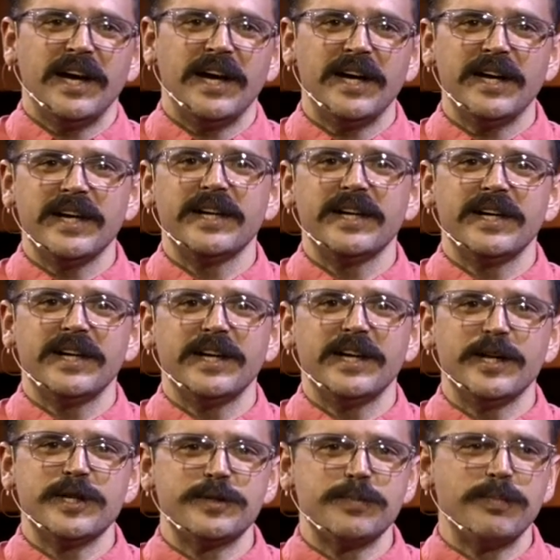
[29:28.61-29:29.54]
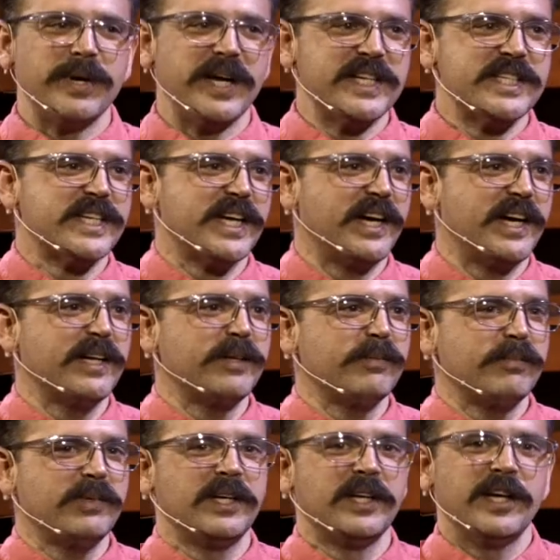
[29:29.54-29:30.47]
hey, it's
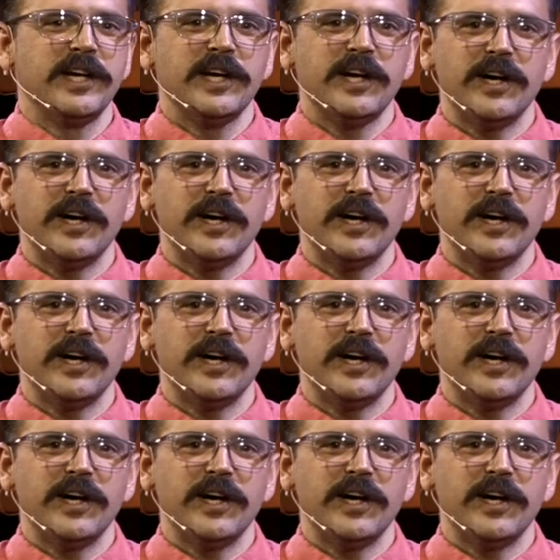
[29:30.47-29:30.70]
bedtime.